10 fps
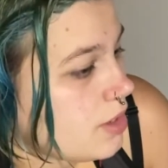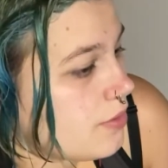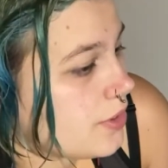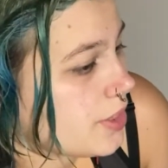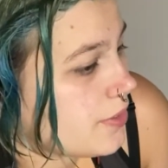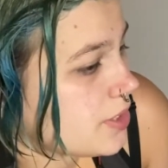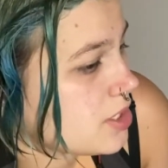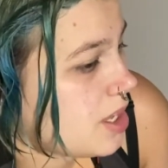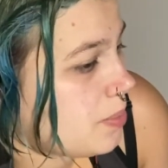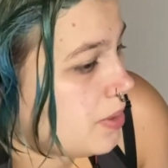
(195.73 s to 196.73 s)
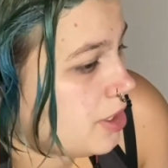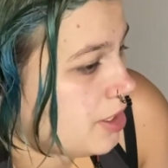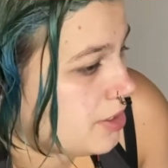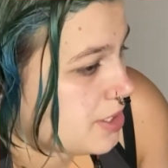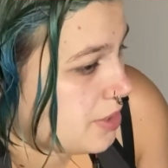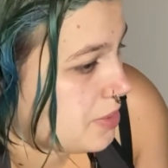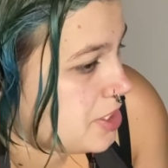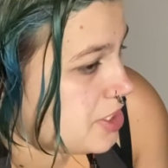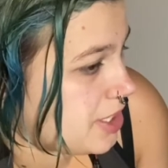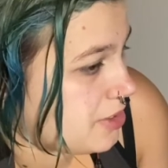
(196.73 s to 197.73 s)
For the first couple of years, I
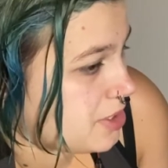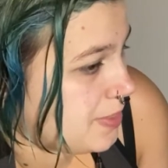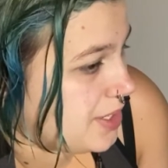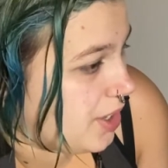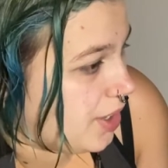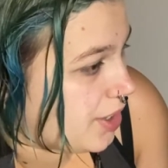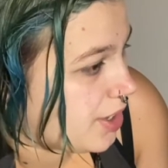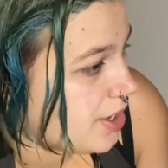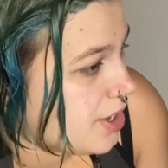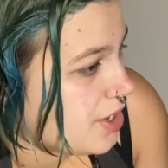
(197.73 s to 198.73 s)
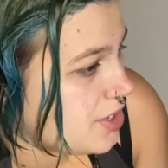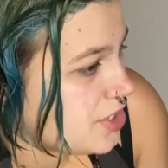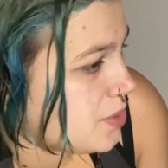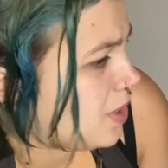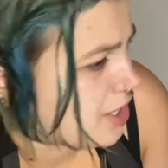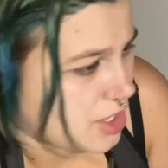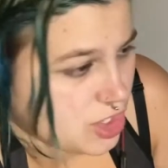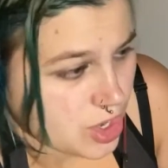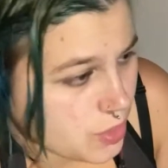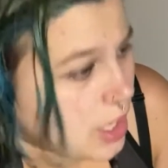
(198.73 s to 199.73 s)
reached out to my daughter. She wanted
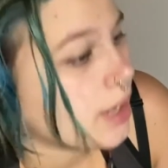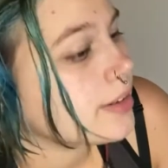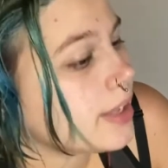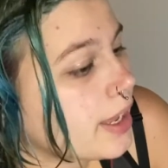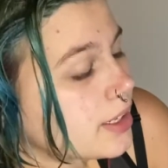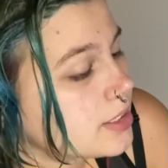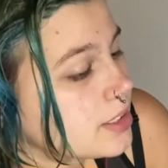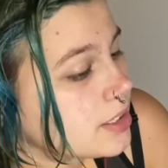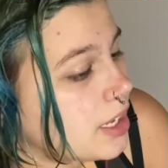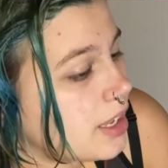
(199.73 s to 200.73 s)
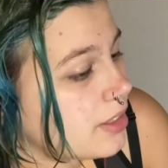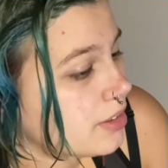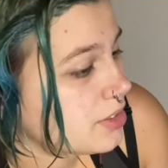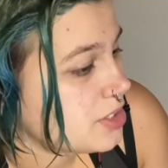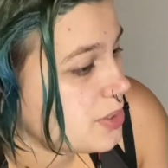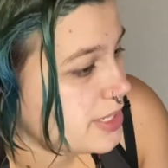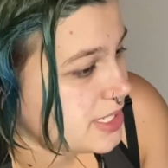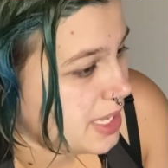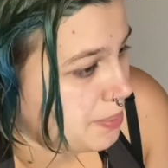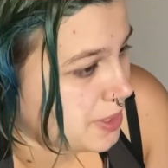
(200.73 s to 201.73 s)
no contact. I learned to
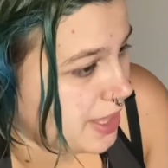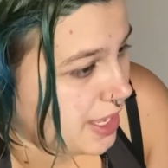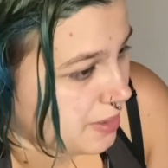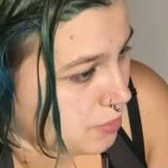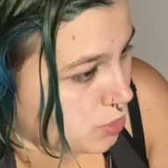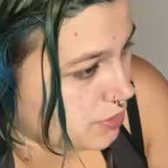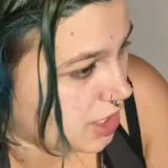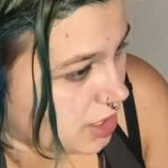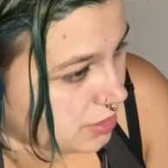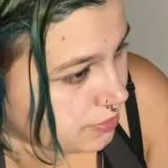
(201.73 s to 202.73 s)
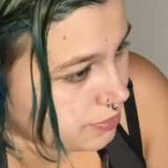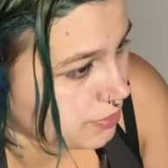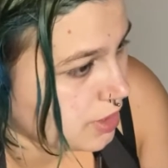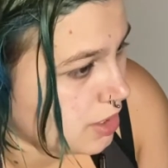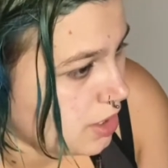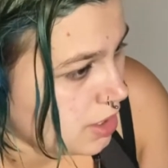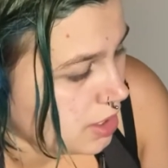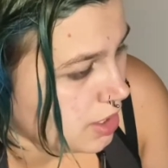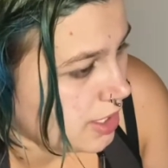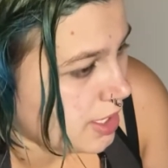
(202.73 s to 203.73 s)
accept that and moved on.
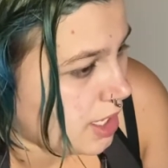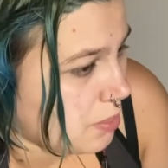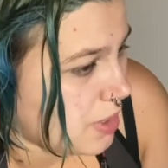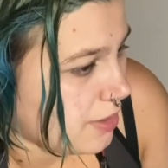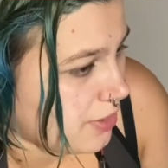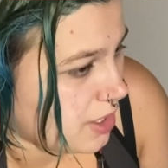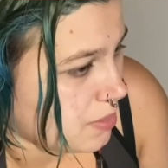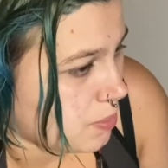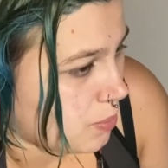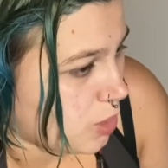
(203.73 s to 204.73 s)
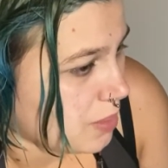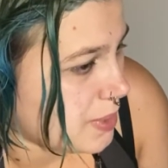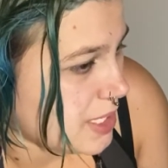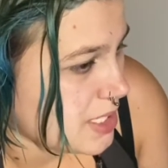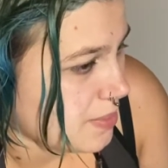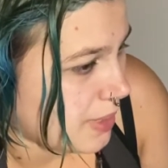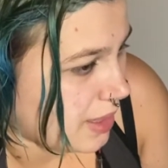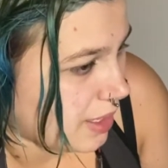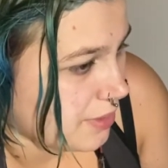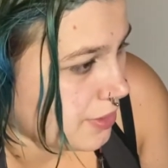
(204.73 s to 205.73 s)
It helped me to find more peace in my
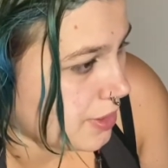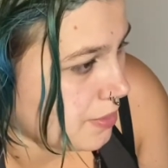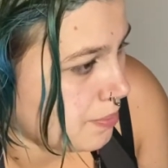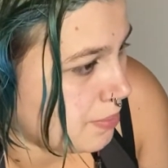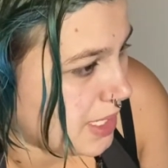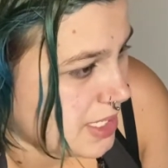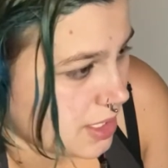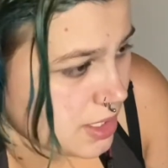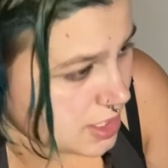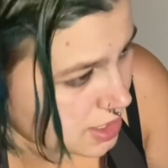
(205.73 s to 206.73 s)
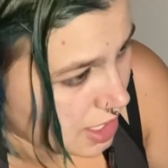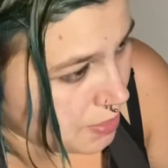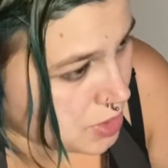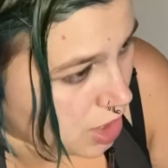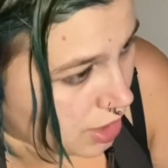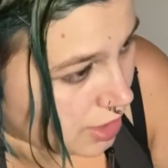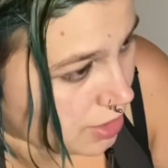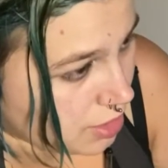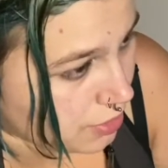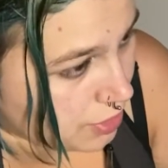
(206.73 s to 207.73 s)
life. My son stopped talking
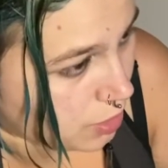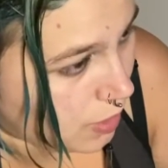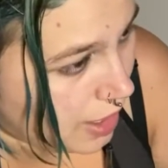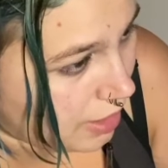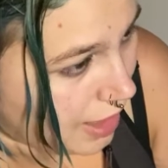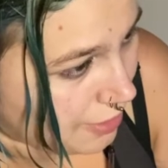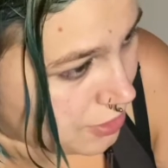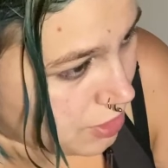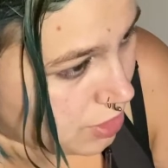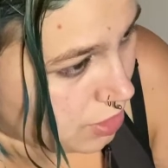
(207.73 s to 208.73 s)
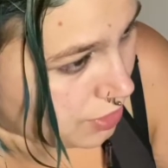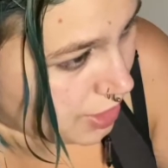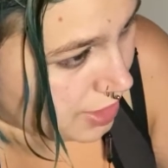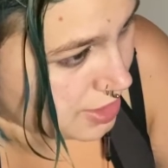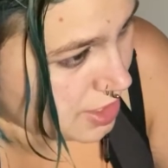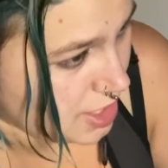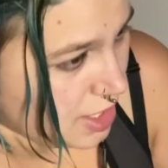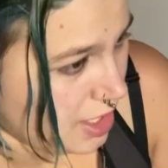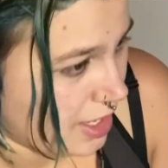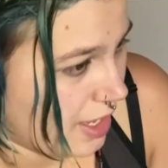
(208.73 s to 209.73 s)
to her for a while over this,
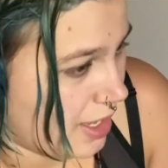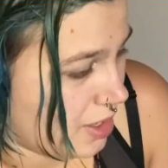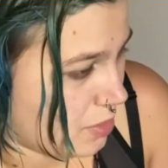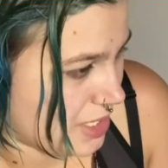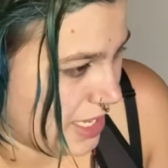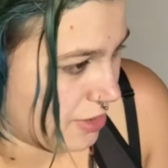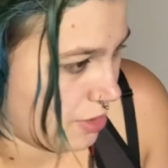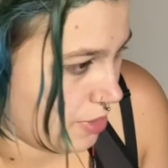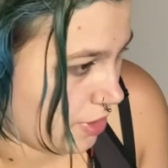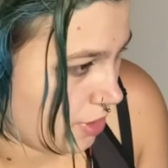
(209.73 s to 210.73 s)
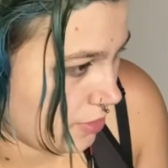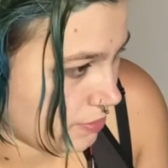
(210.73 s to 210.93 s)
and was angry with her.